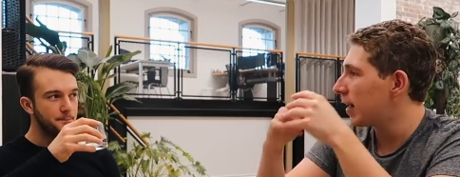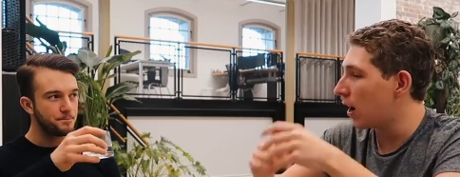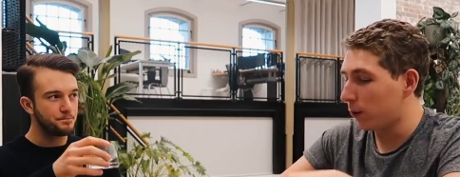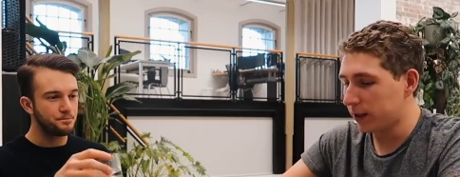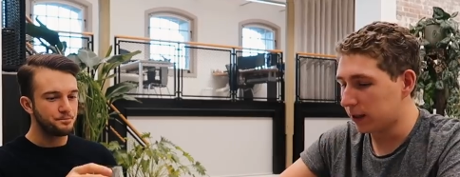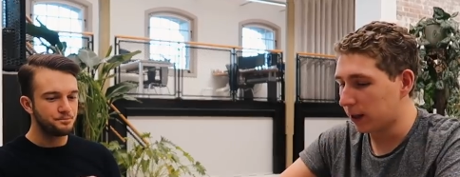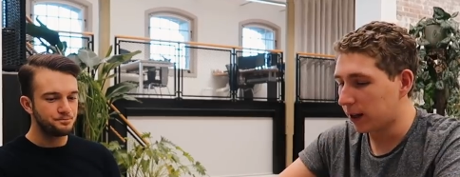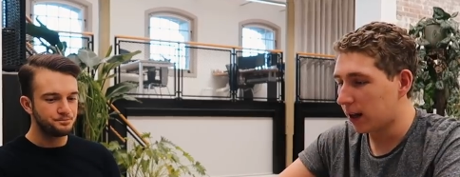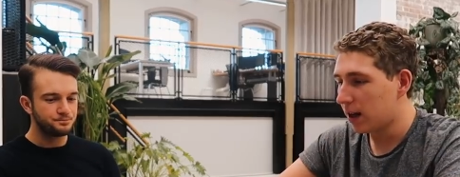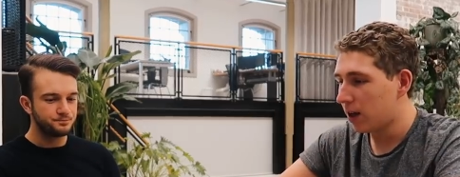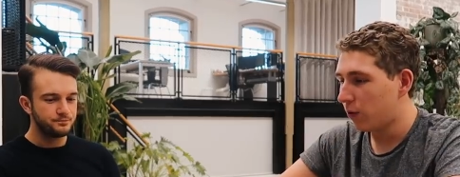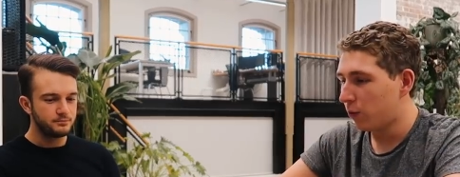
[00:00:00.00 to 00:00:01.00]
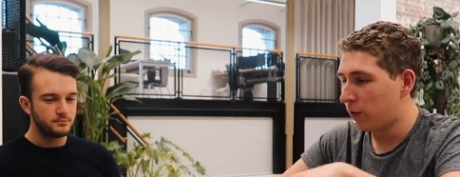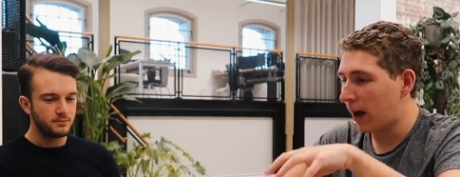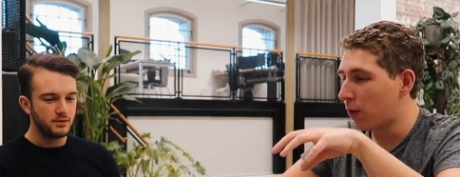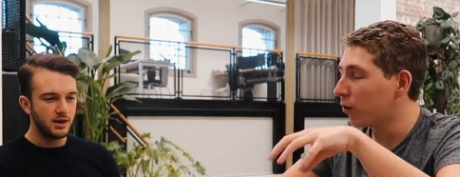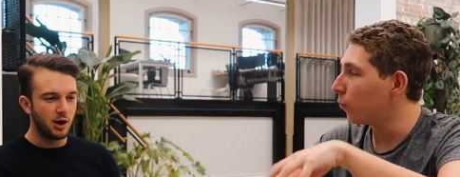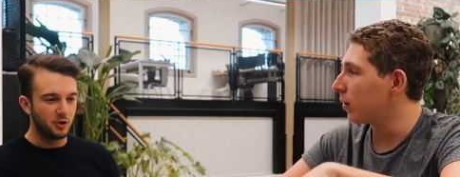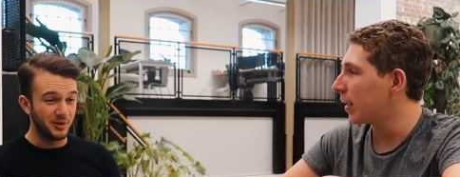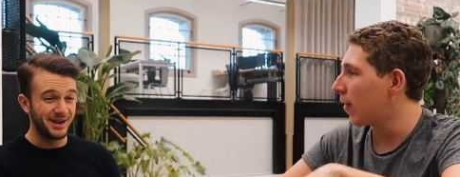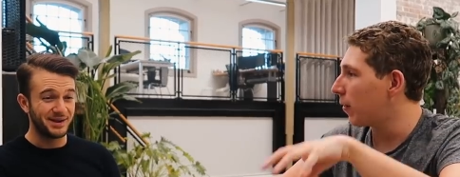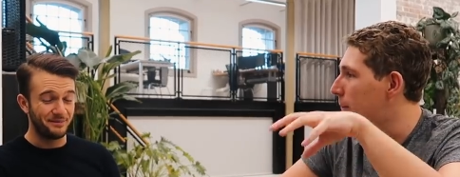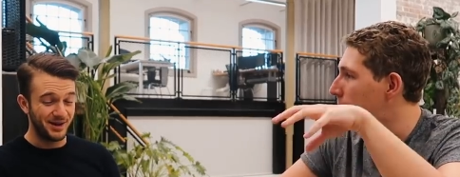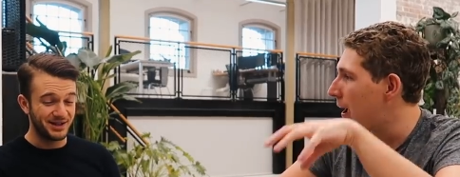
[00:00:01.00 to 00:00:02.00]
Speaker 1: now it's like how can we
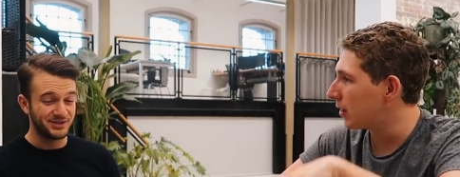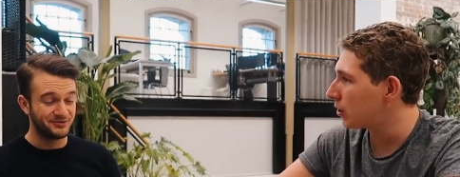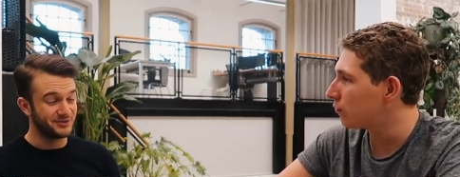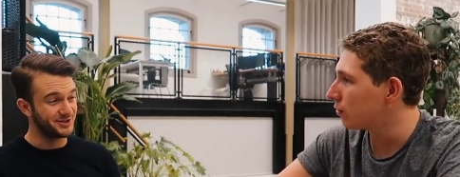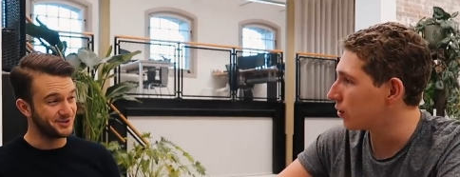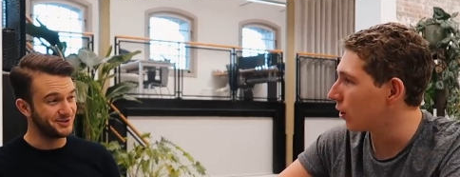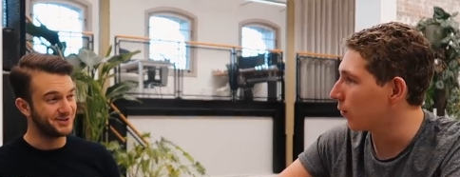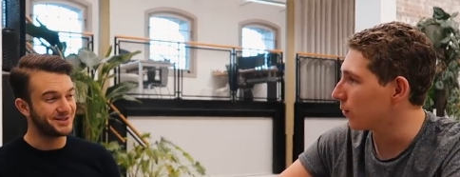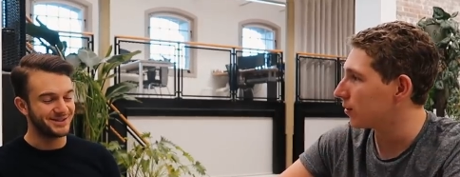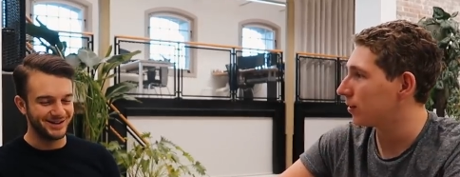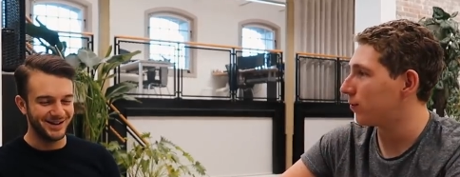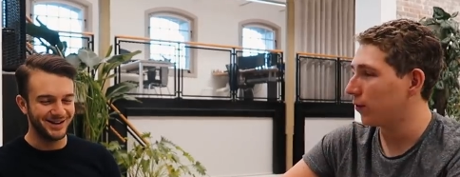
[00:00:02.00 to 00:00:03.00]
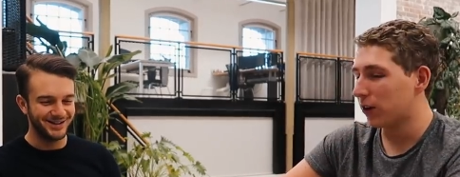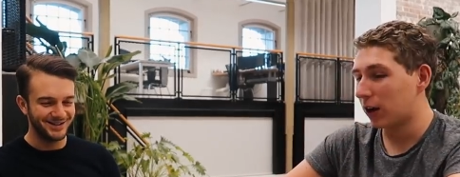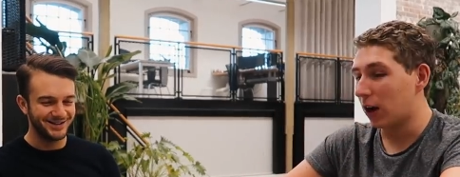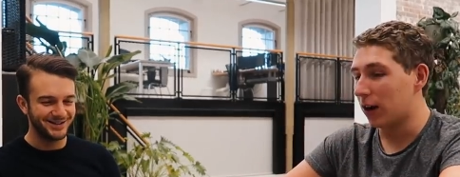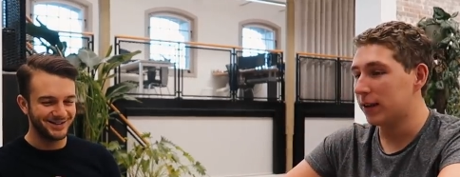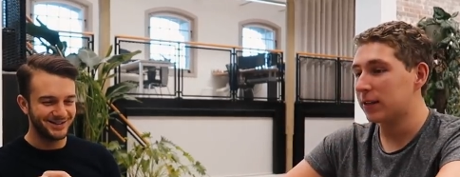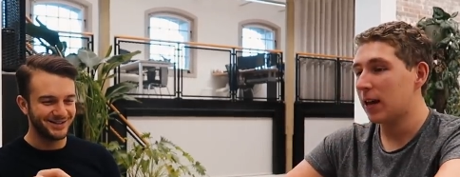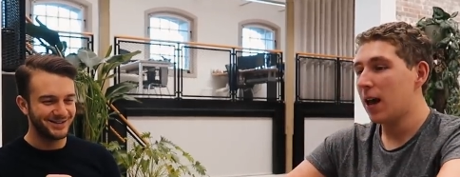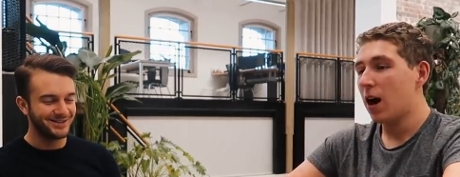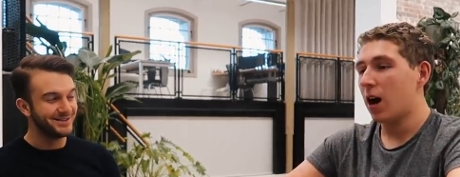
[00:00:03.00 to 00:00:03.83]
get the best, best results, results yeah. for the clients?